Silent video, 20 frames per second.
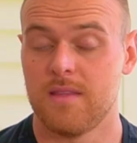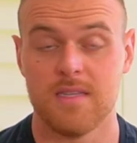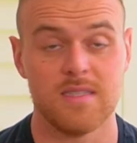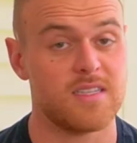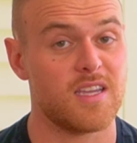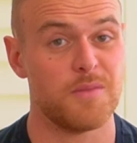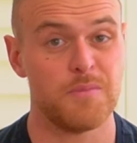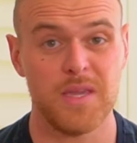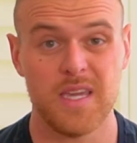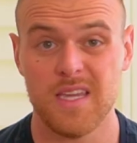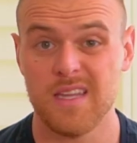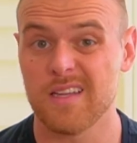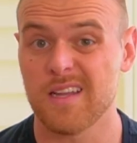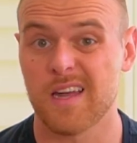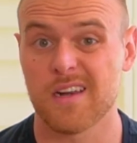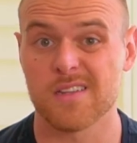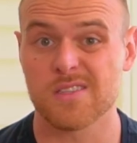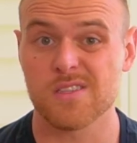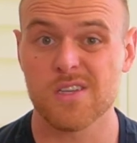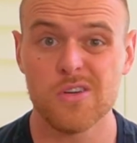These can be eaten
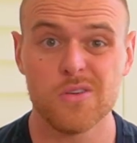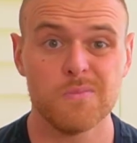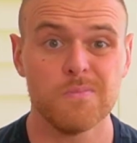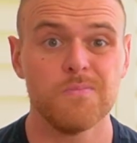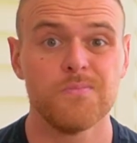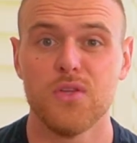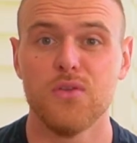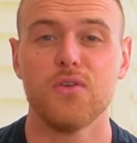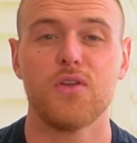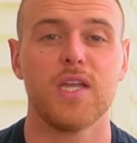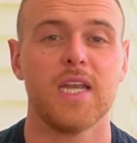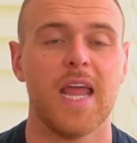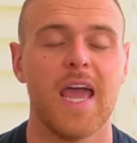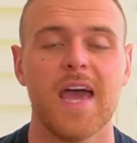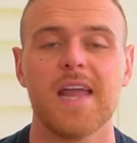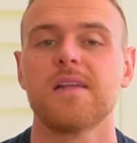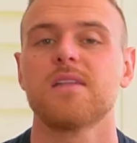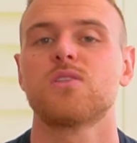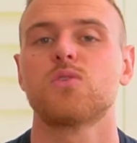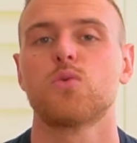on its own. You can
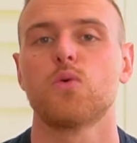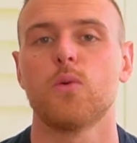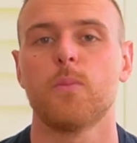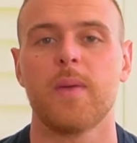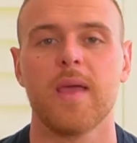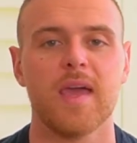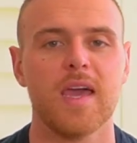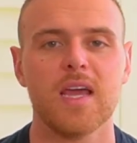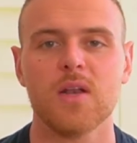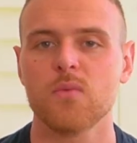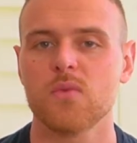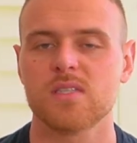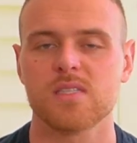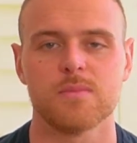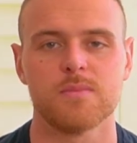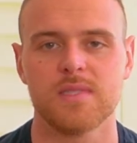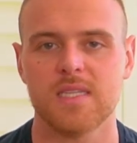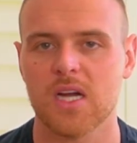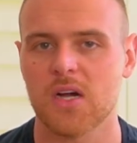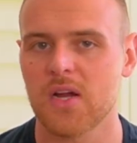add it to a pan with
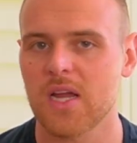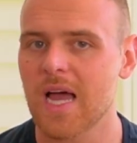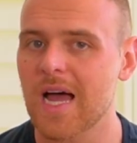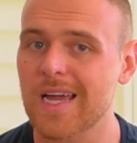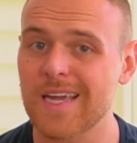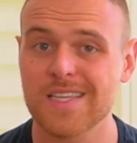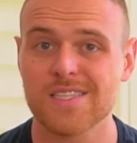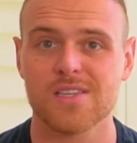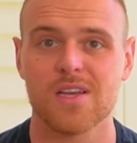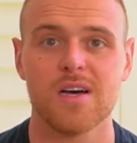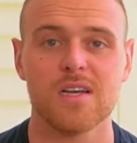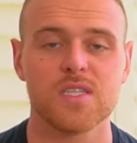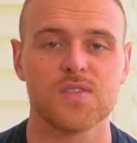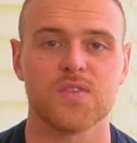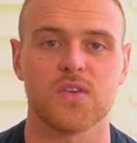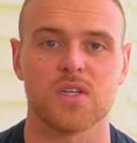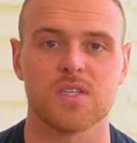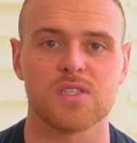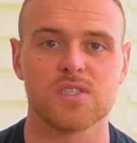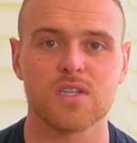some teriyaki sauce
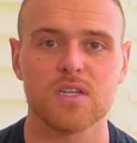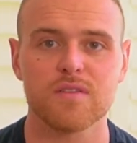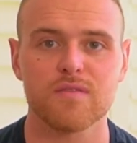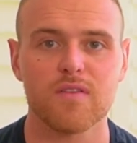for a stir